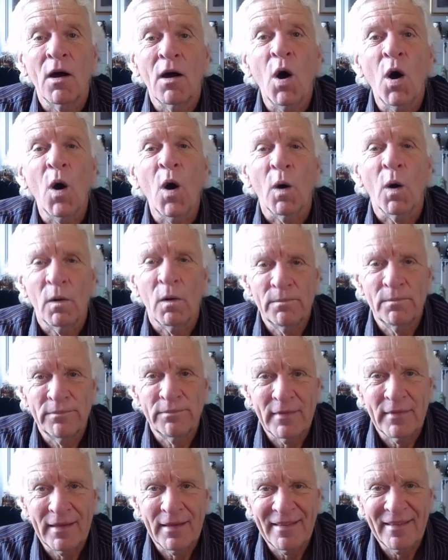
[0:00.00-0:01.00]
Oh,
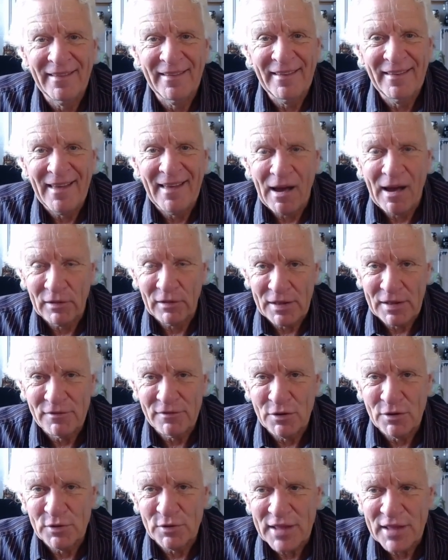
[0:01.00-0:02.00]
I'll
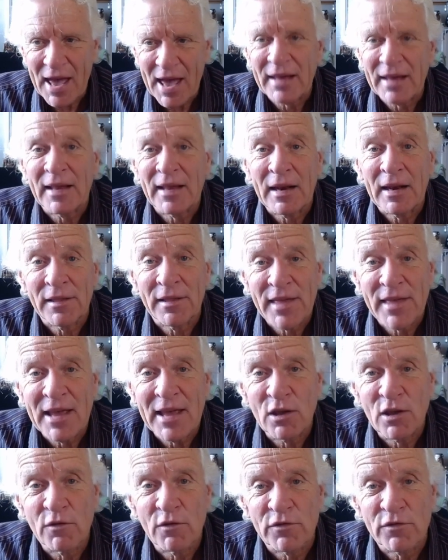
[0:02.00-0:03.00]
leave you with that and a
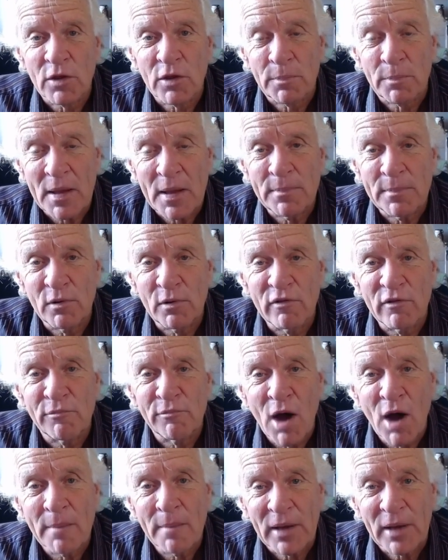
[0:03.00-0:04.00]
thank you for the people who've
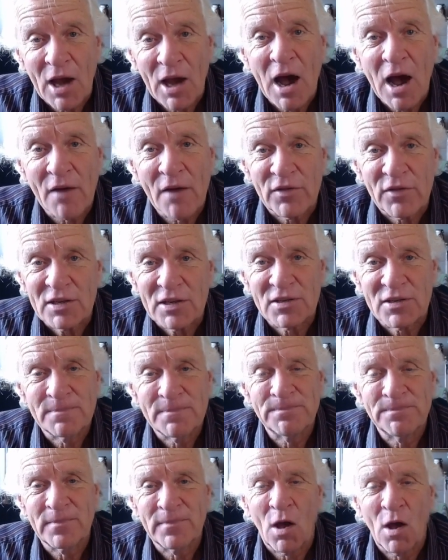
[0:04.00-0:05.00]
bought me coffees.
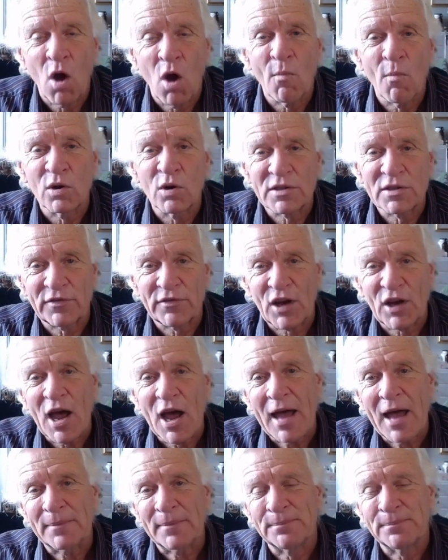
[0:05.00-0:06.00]
I almost
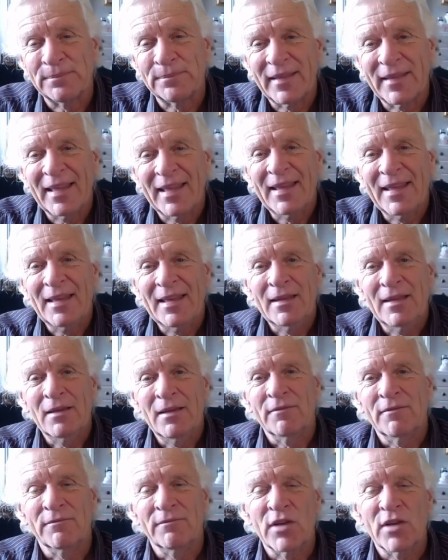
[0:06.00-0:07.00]
forgot.
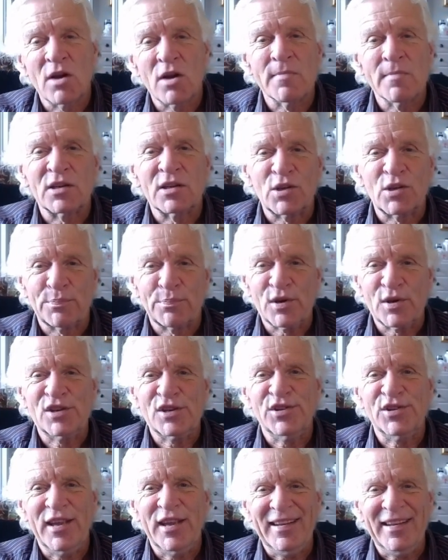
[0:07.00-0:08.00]
Very much
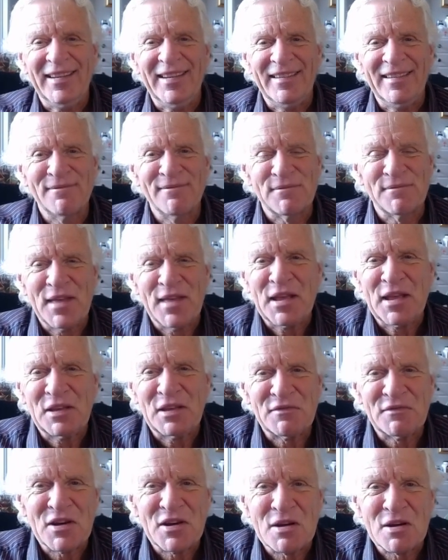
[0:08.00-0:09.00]
appreciated.
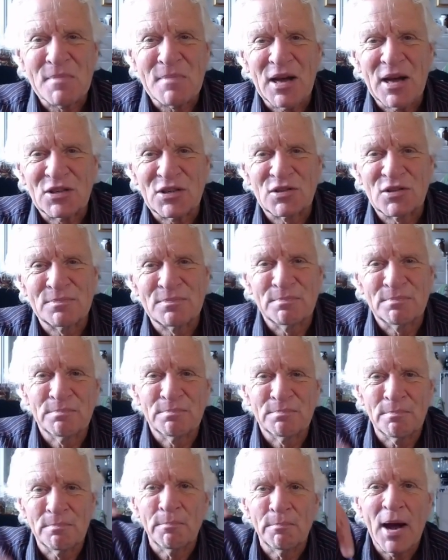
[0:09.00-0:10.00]
Thank you very much.
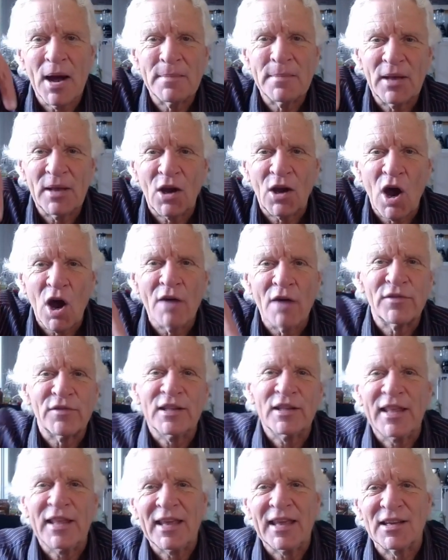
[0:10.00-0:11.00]
Buy me a coffee
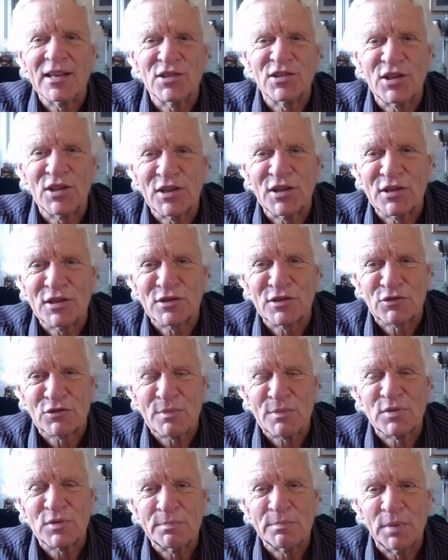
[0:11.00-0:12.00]
link is in the
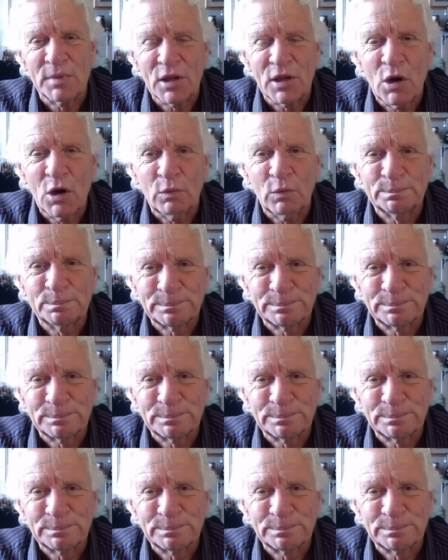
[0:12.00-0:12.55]
description below.